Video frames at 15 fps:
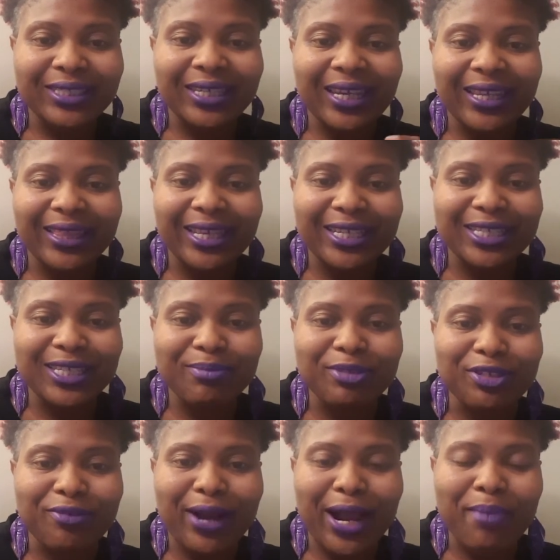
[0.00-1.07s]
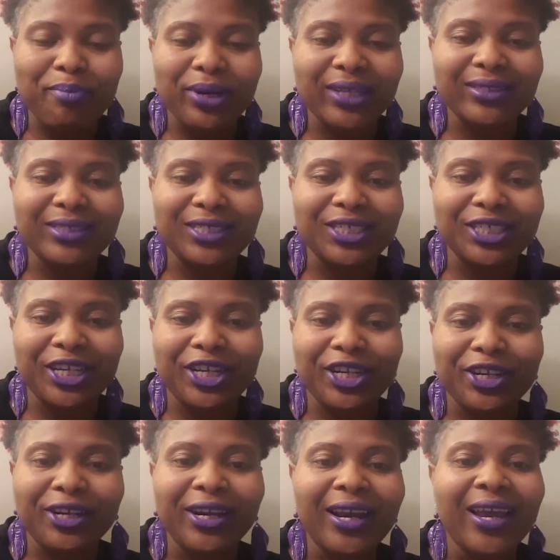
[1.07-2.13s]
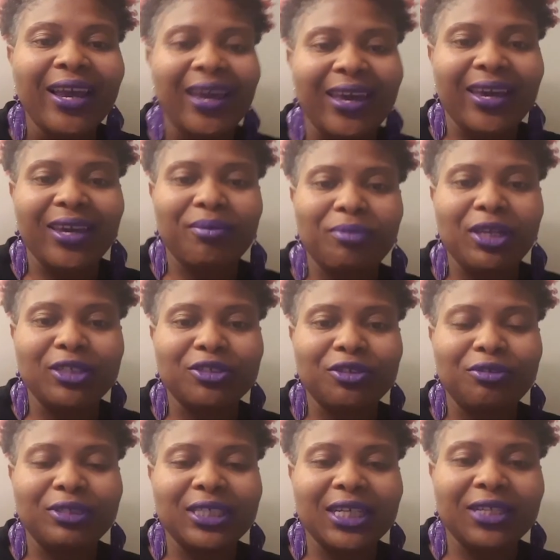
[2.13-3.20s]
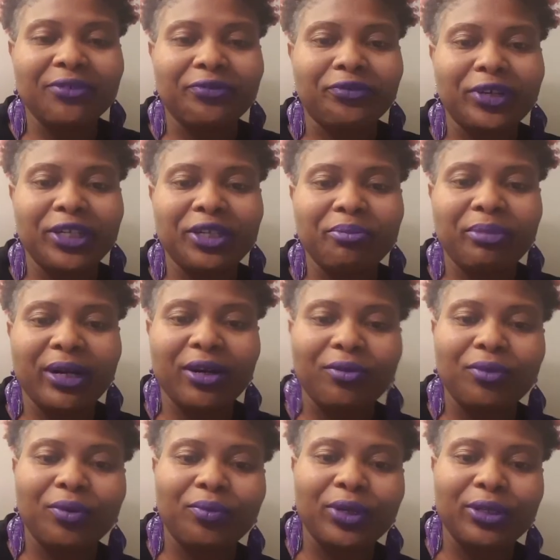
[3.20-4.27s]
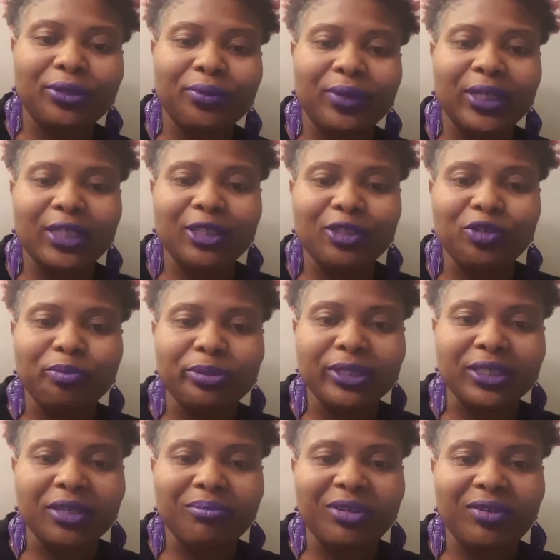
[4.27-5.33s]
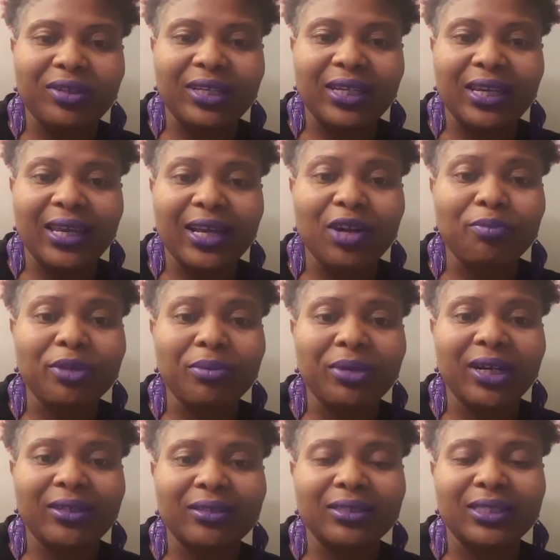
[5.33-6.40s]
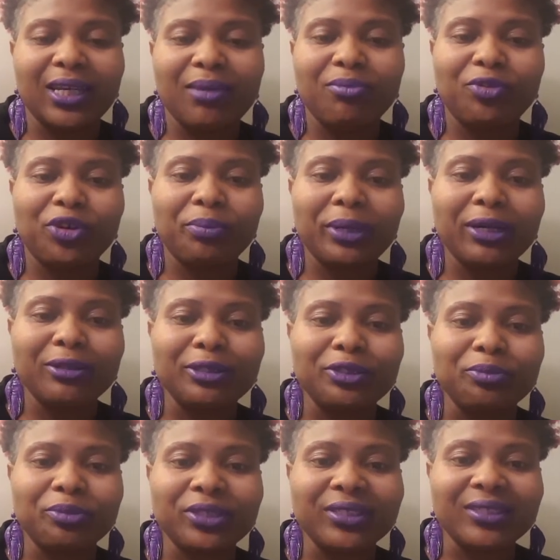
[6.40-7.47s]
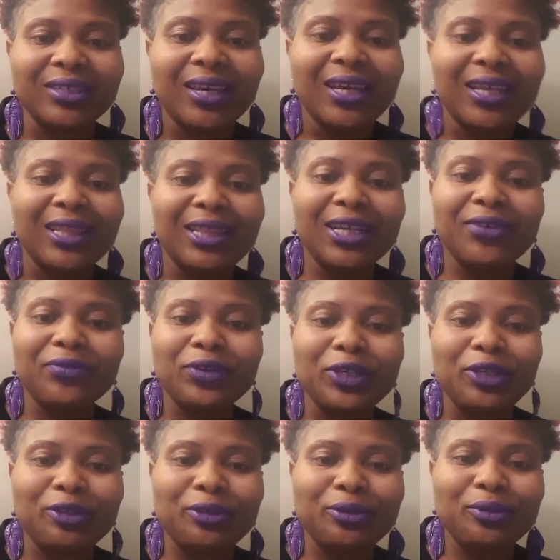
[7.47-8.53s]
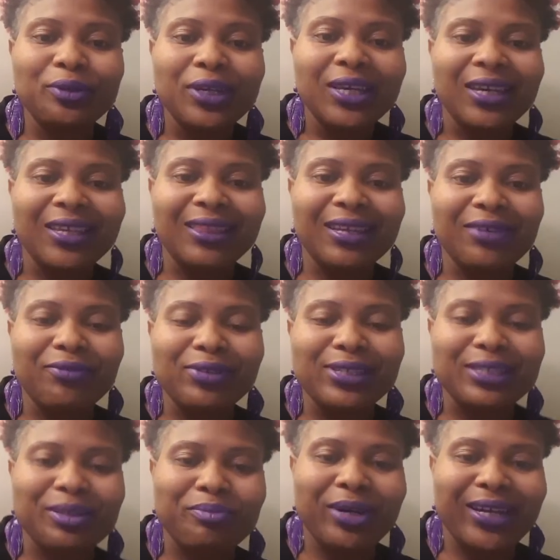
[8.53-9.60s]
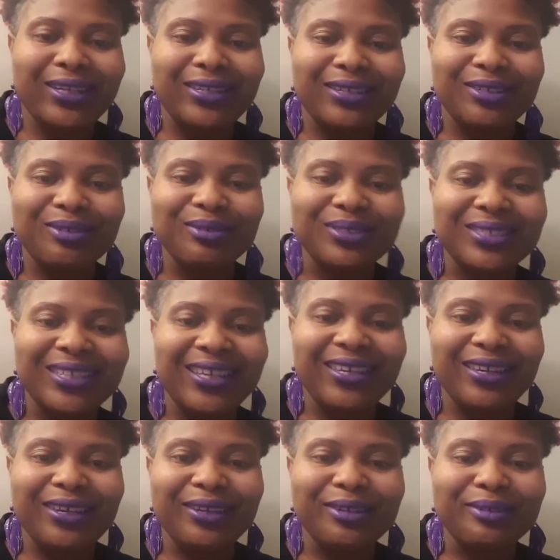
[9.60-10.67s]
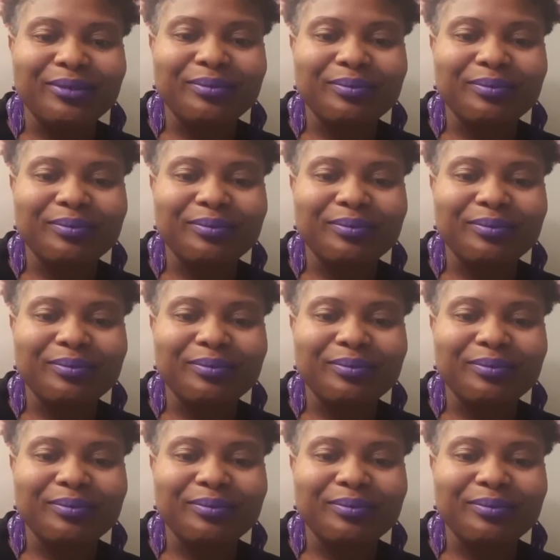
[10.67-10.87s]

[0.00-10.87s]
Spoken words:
Hit that subscribe button, share, and make sure you tell a friend about what we're doing in the lupus community and help them understand more about lupus. Love on you and love on somebody else. Take care.